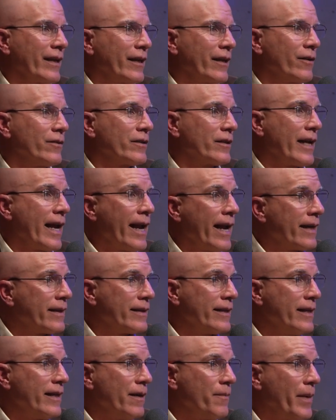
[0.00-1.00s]
He goes, Aunt
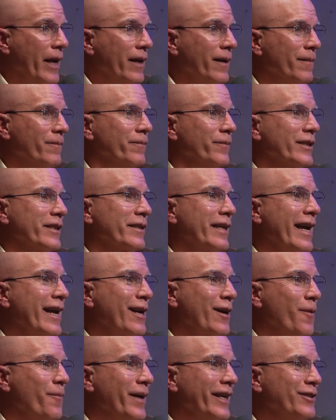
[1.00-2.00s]
Deanie made a
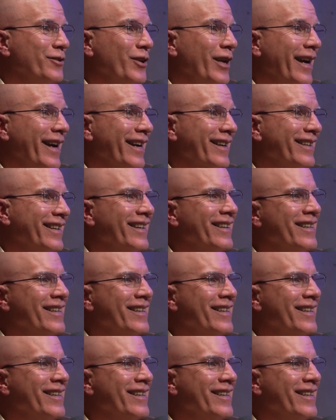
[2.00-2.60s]
mistake on my check.